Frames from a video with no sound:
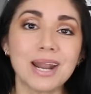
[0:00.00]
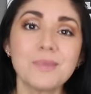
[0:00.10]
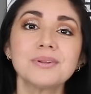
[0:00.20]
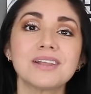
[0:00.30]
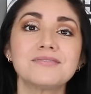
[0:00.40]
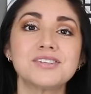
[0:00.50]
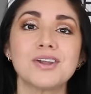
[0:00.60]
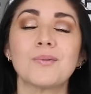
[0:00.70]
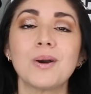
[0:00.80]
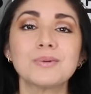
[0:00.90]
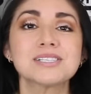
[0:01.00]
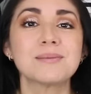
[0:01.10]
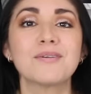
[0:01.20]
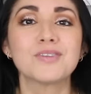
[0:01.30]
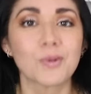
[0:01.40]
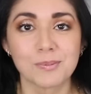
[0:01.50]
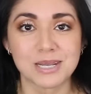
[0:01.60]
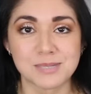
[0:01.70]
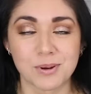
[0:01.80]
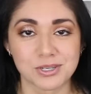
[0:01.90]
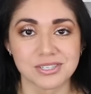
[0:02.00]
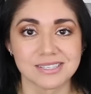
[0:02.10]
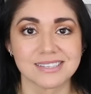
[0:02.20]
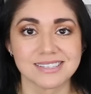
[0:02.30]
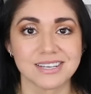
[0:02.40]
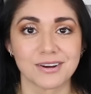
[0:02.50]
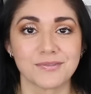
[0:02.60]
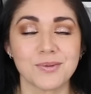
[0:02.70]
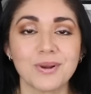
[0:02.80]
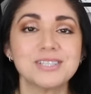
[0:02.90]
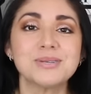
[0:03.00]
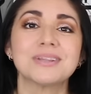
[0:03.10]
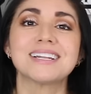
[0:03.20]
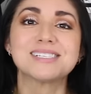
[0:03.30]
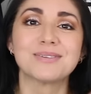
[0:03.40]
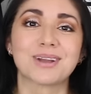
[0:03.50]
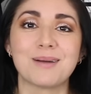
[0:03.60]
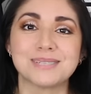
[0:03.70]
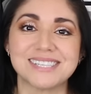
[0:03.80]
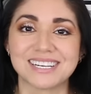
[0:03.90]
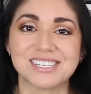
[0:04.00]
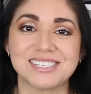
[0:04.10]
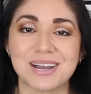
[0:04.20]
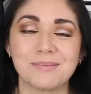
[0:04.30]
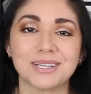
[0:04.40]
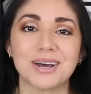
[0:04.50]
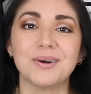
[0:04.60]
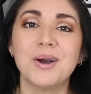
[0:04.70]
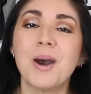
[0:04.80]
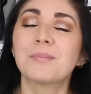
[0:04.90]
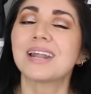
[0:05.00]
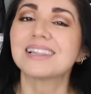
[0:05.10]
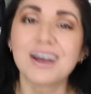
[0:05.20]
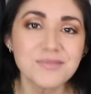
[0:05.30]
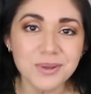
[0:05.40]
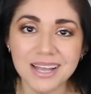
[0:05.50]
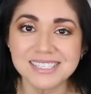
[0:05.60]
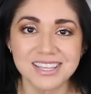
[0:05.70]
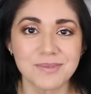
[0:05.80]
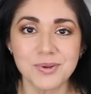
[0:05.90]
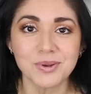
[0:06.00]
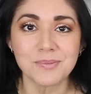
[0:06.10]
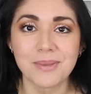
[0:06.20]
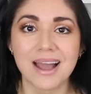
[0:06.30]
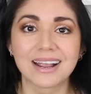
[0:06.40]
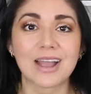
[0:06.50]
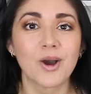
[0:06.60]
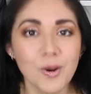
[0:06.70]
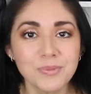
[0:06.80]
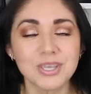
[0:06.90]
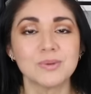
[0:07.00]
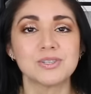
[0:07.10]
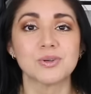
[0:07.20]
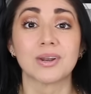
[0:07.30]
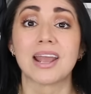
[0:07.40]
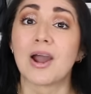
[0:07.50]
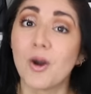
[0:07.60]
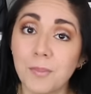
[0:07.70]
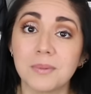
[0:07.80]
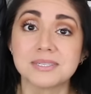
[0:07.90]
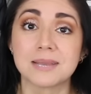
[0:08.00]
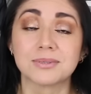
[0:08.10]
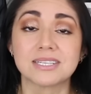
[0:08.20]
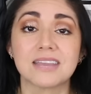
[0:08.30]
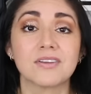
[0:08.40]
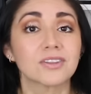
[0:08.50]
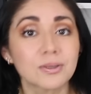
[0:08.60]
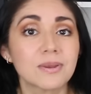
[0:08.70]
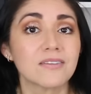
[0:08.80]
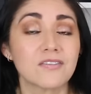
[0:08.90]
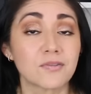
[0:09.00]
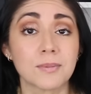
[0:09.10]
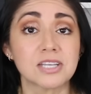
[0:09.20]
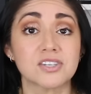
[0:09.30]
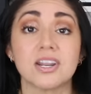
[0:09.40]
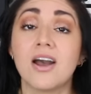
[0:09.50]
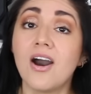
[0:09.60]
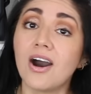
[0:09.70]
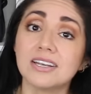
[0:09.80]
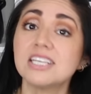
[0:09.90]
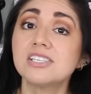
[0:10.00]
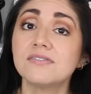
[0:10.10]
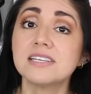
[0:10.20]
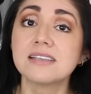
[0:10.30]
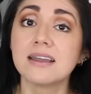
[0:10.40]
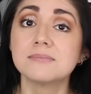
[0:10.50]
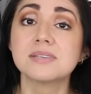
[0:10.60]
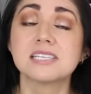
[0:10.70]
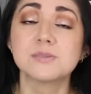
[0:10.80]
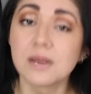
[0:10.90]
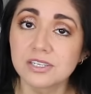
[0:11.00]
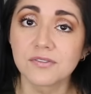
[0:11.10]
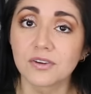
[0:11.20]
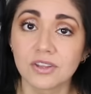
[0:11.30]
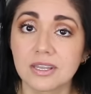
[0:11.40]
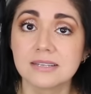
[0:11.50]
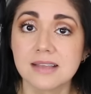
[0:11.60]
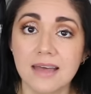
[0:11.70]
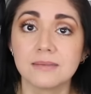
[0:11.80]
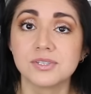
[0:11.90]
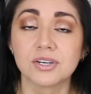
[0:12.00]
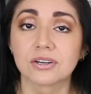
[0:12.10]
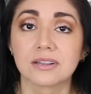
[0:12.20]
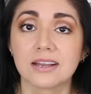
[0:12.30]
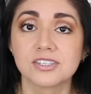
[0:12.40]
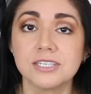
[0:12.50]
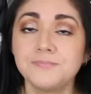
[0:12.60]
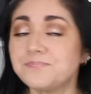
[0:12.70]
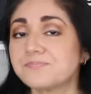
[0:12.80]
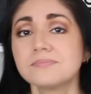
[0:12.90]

I would love to know what were some of your best purchases this year? If you want to, let us know in the comment section down below. But I love you guys to the moon and back. I hope hope that you enjoyed it. I hope I was able to give you a little bit of information on each of these items, especially if you're looking to add them to your collection.